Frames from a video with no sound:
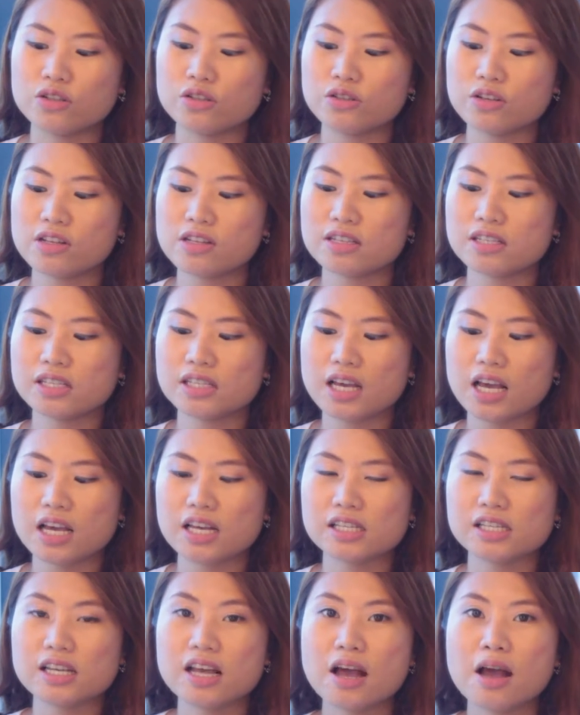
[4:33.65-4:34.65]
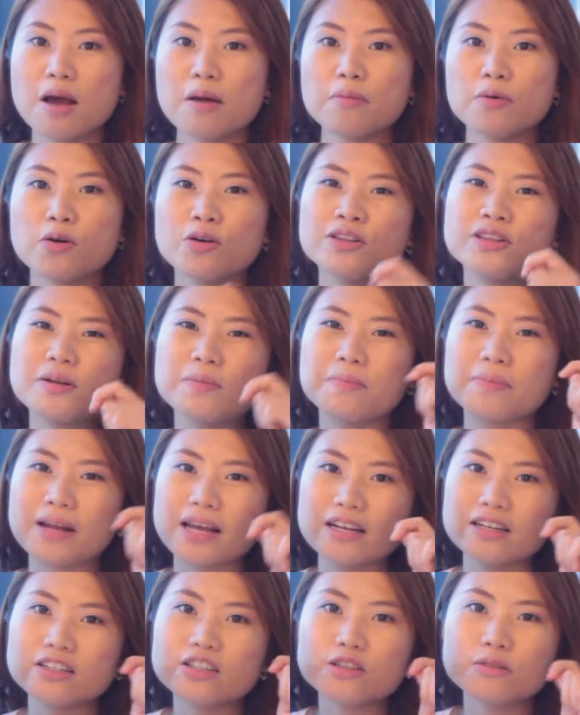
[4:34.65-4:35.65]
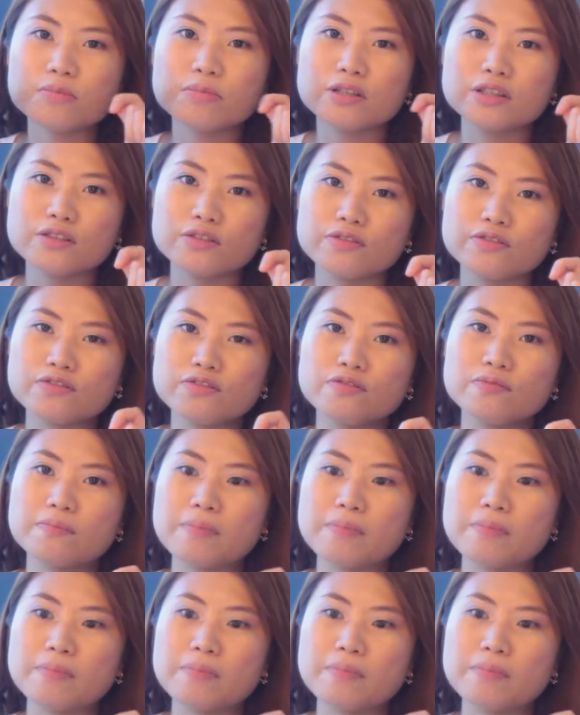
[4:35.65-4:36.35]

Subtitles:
So in this case, I'm going to apply a little bit of